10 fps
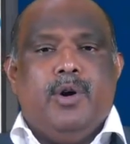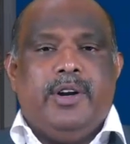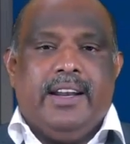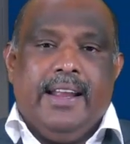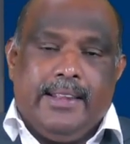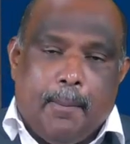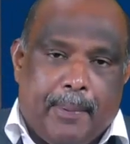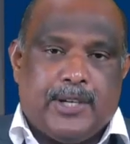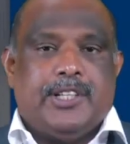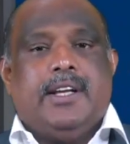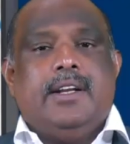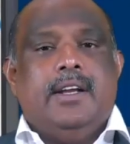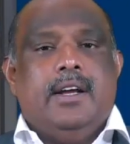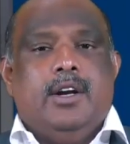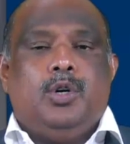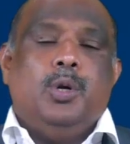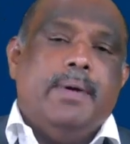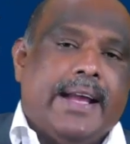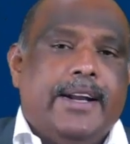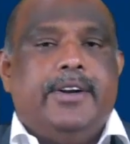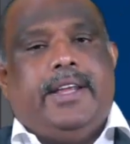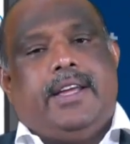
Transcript: How I am going to link the pressure to